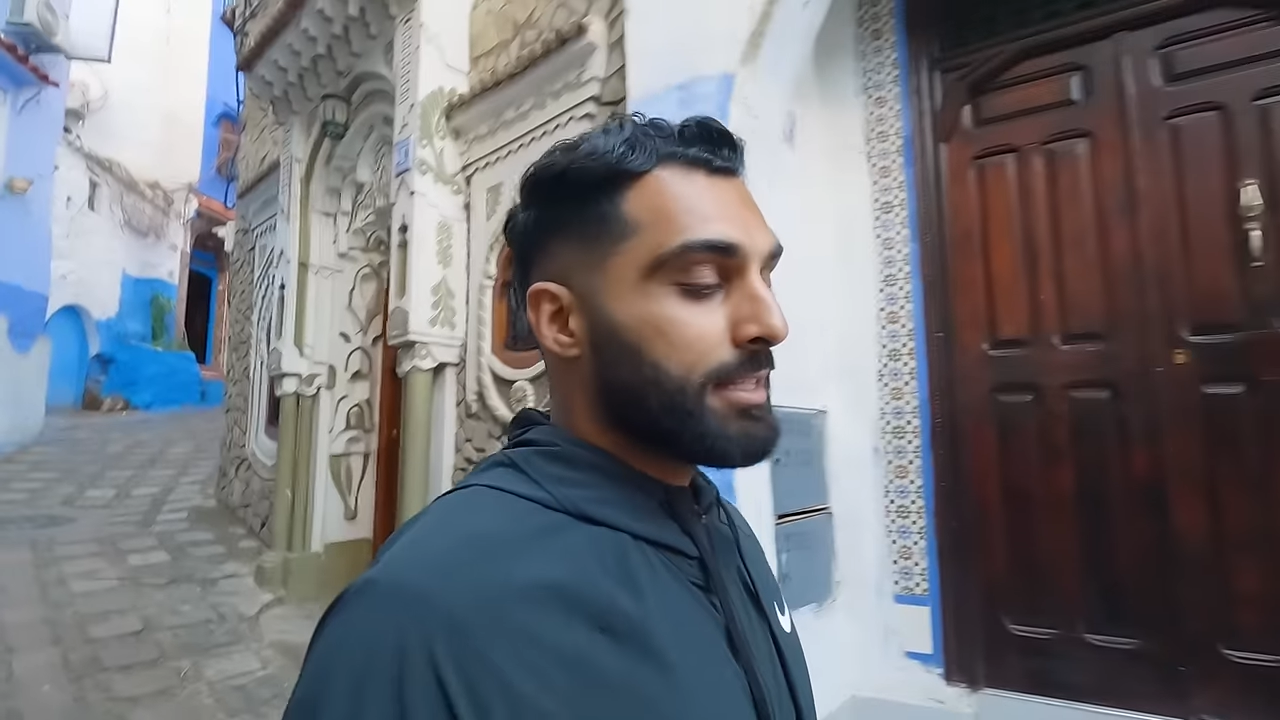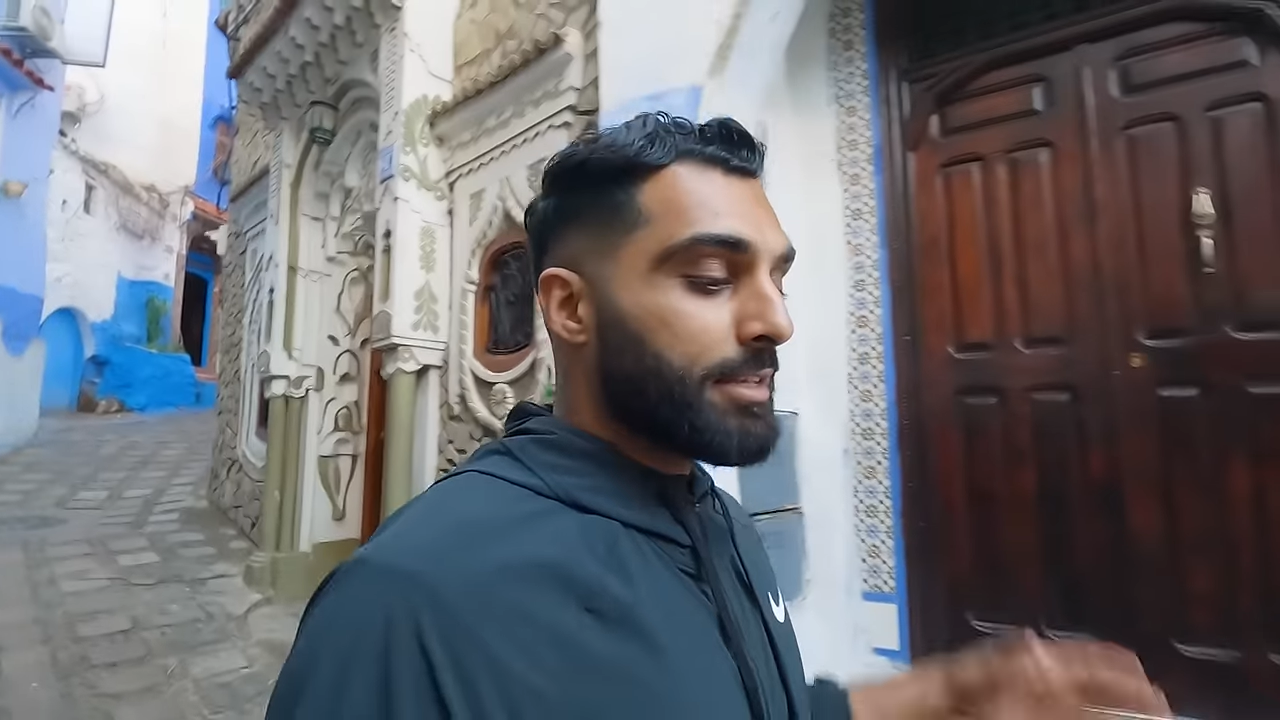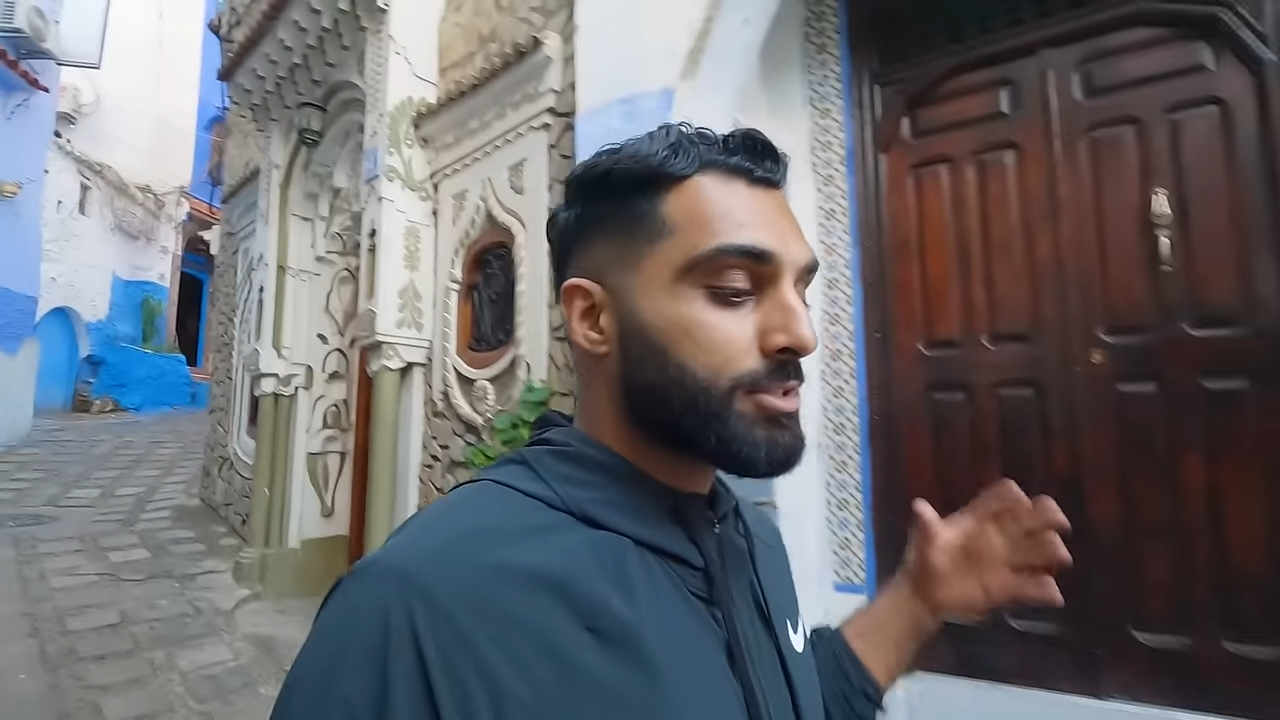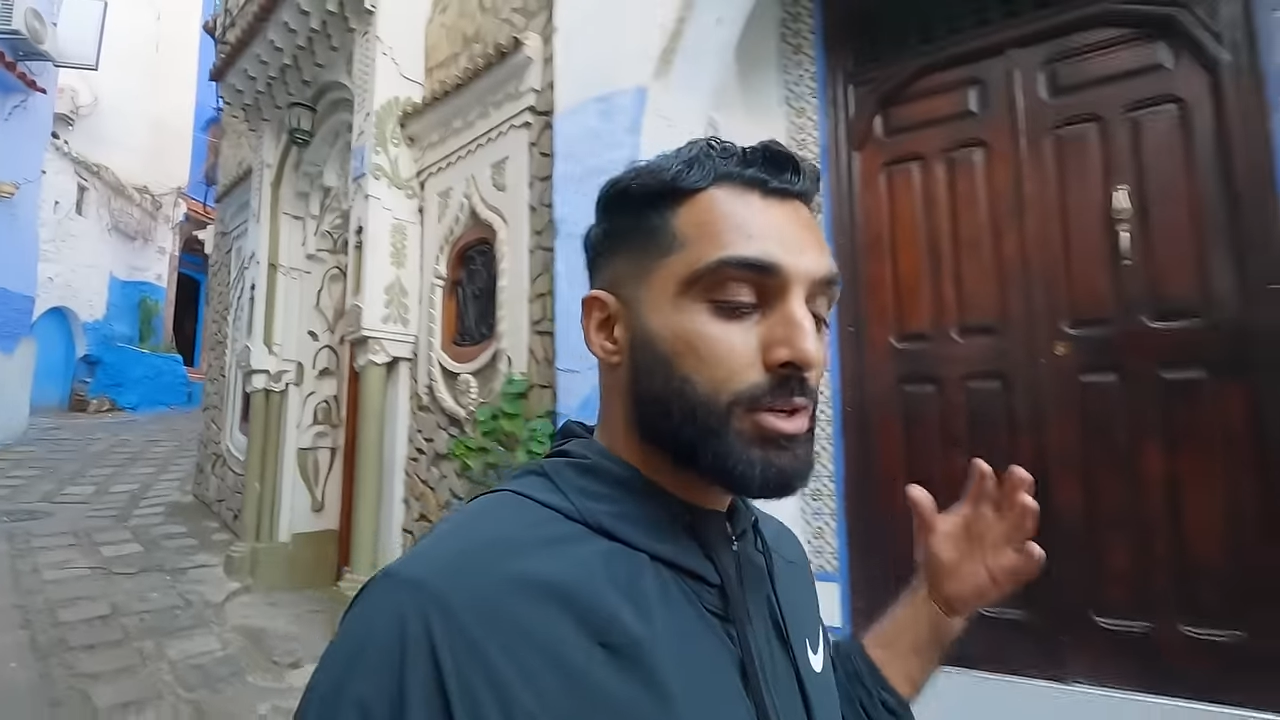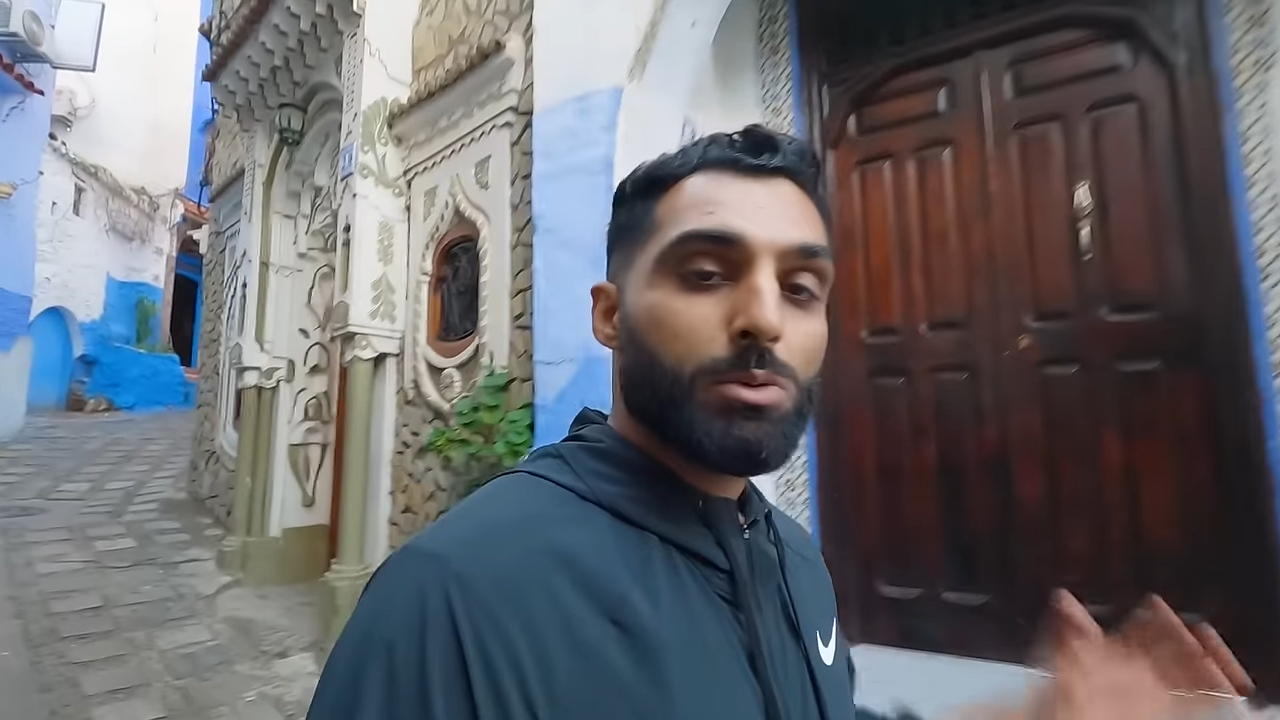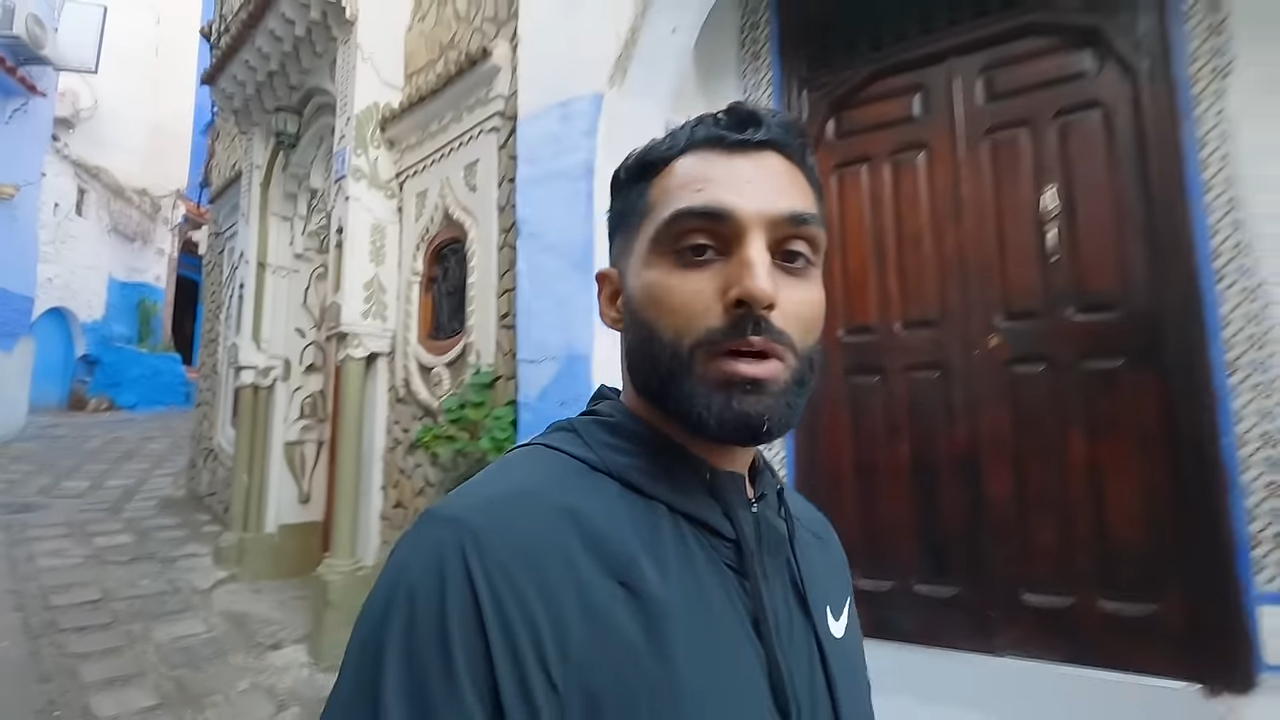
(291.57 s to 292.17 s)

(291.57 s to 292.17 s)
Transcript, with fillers: they're so